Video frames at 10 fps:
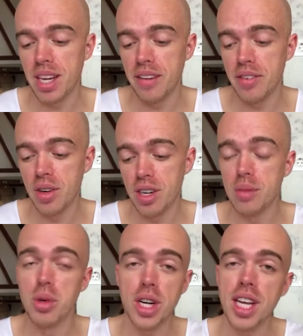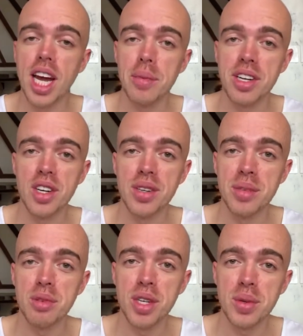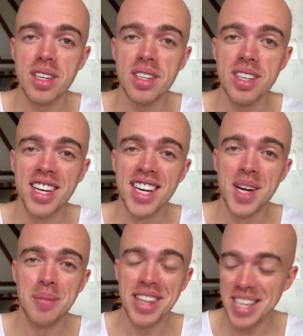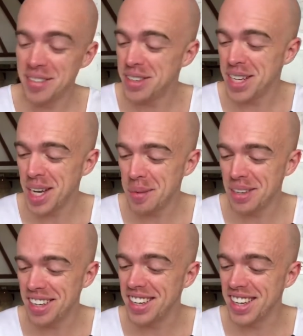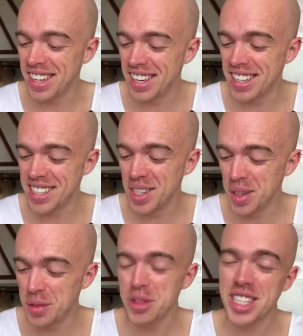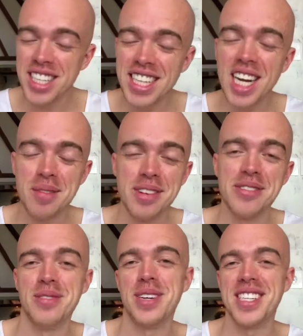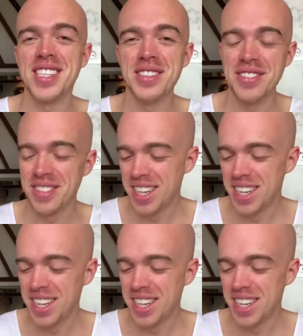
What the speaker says: I've gotten a morning habit going pretty well, but the evening habit has not really happened for myself.